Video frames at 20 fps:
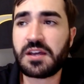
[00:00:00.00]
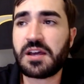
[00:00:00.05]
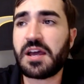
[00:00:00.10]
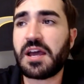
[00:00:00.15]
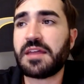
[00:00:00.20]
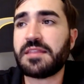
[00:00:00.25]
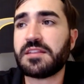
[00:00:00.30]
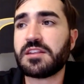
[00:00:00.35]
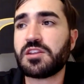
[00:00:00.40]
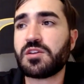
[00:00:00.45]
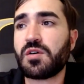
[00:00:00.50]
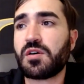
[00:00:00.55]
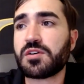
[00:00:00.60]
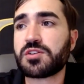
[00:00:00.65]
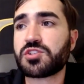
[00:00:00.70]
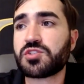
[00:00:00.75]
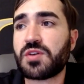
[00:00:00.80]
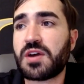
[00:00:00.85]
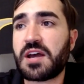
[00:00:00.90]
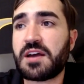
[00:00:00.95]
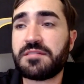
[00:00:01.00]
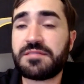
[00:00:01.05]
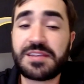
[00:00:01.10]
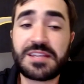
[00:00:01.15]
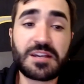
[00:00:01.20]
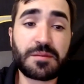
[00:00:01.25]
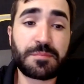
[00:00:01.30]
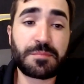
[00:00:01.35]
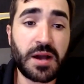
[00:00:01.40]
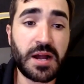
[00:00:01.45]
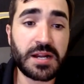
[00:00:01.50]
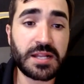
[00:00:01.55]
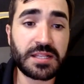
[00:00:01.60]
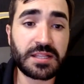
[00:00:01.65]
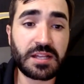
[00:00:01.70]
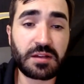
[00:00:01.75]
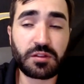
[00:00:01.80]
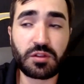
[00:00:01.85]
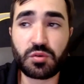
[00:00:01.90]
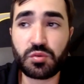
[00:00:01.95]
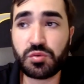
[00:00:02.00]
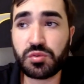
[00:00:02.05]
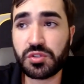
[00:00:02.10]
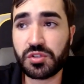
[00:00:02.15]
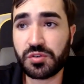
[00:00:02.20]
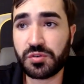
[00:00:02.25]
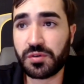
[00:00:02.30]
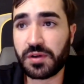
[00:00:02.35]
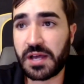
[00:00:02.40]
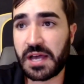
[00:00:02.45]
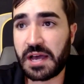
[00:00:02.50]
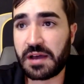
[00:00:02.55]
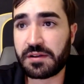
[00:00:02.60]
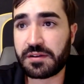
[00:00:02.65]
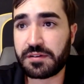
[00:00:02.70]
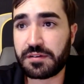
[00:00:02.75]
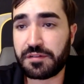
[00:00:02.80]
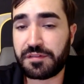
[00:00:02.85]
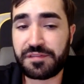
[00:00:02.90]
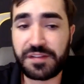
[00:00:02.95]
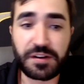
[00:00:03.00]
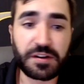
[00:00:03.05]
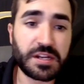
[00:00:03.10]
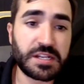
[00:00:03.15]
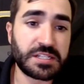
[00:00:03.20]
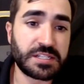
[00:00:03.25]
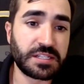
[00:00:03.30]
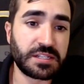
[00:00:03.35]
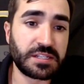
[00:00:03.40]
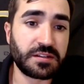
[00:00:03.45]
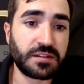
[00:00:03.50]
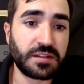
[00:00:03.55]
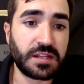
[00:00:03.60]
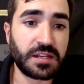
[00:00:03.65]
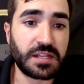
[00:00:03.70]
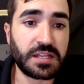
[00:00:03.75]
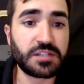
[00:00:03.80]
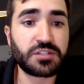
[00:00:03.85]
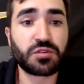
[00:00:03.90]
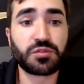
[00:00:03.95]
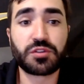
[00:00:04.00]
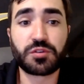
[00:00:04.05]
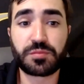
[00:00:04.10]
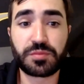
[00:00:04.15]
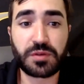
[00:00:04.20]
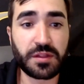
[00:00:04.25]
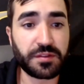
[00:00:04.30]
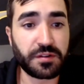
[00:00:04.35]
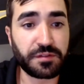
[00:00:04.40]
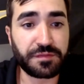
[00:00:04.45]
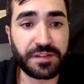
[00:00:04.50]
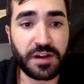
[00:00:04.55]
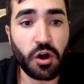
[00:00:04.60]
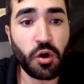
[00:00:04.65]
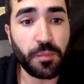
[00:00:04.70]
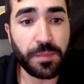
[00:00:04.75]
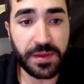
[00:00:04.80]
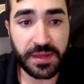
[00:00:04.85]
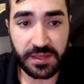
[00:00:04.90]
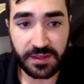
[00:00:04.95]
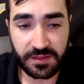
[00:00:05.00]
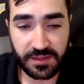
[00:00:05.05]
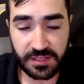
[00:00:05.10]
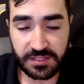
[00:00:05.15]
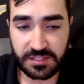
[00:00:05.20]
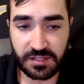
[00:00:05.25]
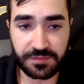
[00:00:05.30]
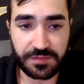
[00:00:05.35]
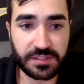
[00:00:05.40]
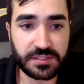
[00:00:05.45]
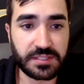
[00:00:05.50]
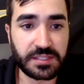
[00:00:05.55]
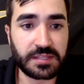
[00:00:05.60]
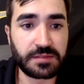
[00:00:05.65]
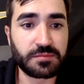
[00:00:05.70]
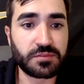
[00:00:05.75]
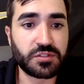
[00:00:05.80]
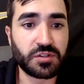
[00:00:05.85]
And then you also have Iapani Lalaulu out of Farrington, and his older brother Faope is on the team.